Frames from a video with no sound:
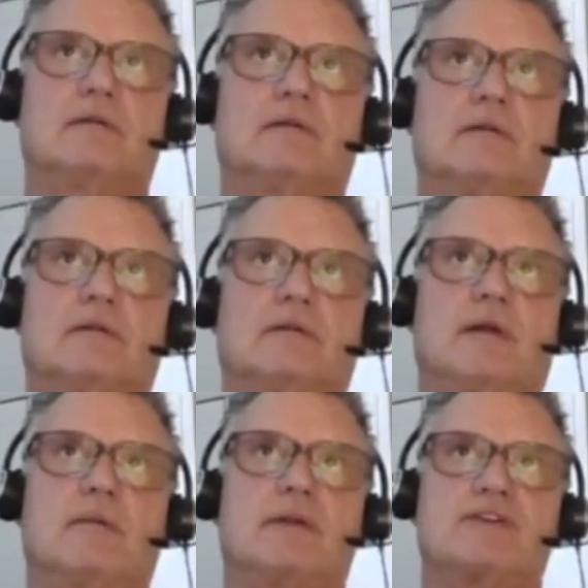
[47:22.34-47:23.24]
I'm going to
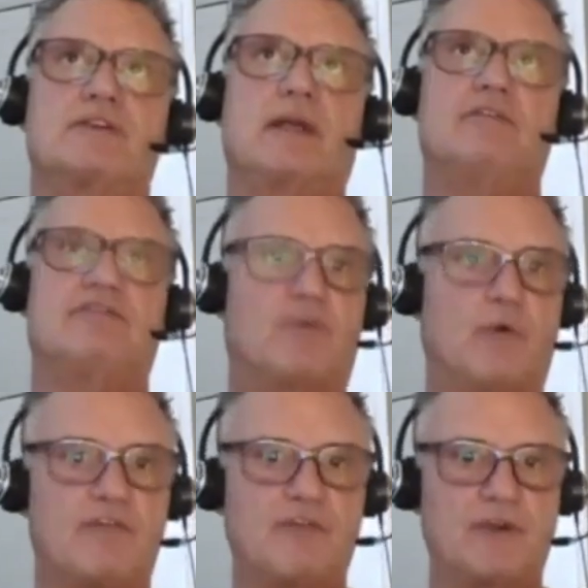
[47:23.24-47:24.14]
say four foot
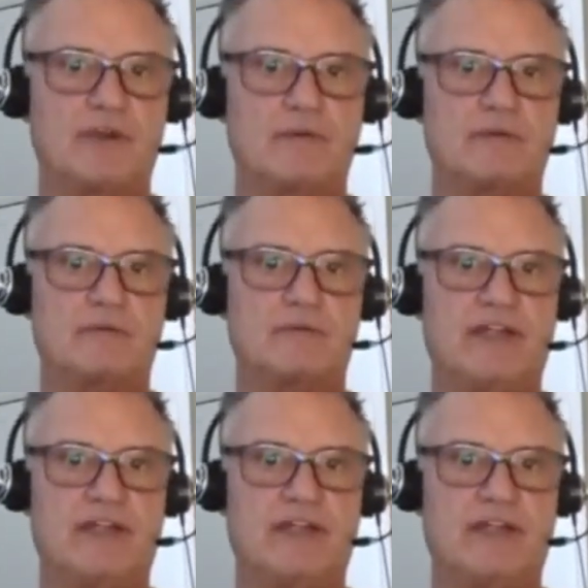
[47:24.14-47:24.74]
deep,